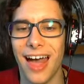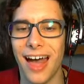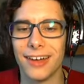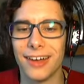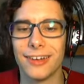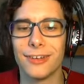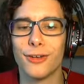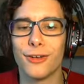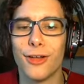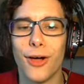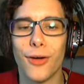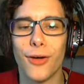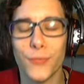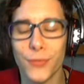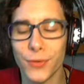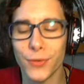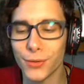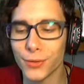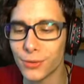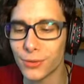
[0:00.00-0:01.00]
I love
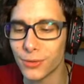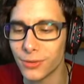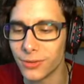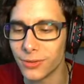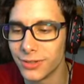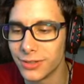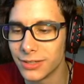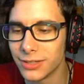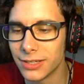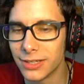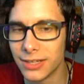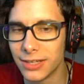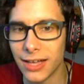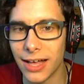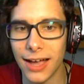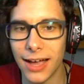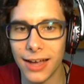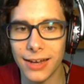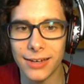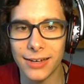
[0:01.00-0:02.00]
you.
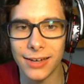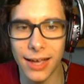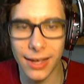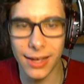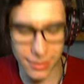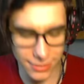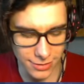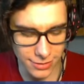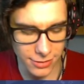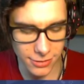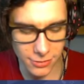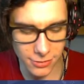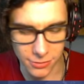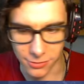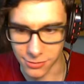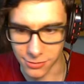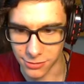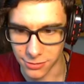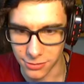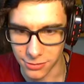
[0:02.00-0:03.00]
I like
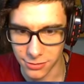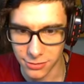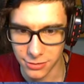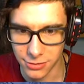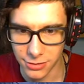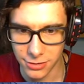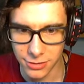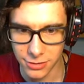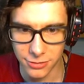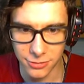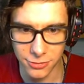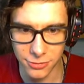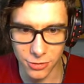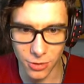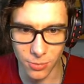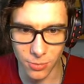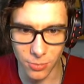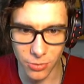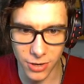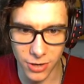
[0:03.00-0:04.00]
you.
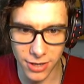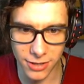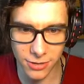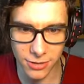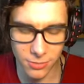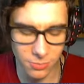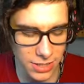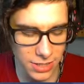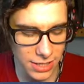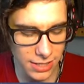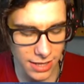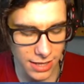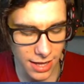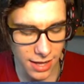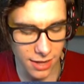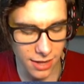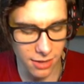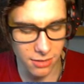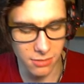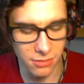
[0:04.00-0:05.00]
Don't break on me
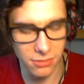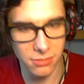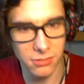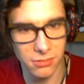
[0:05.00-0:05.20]
now.